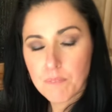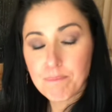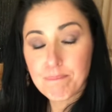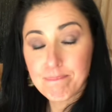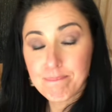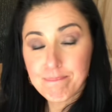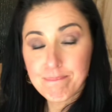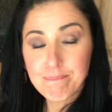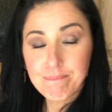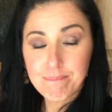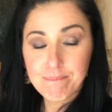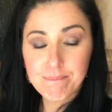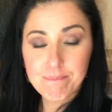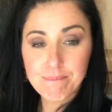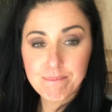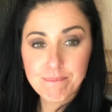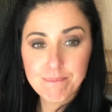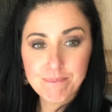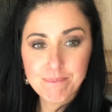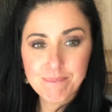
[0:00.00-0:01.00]
Mm-hmm.
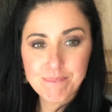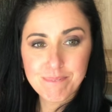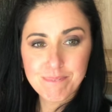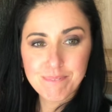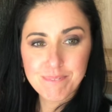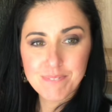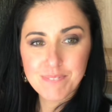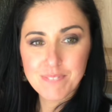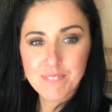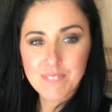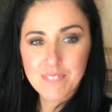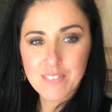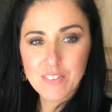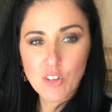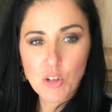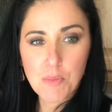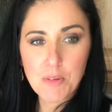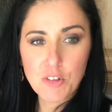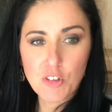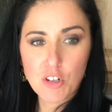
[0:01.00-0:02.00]
Do you
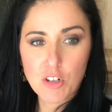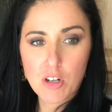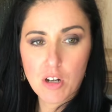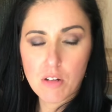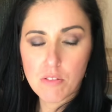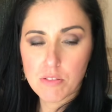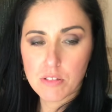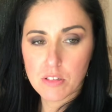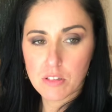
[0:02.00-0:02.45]
want me to turn it off?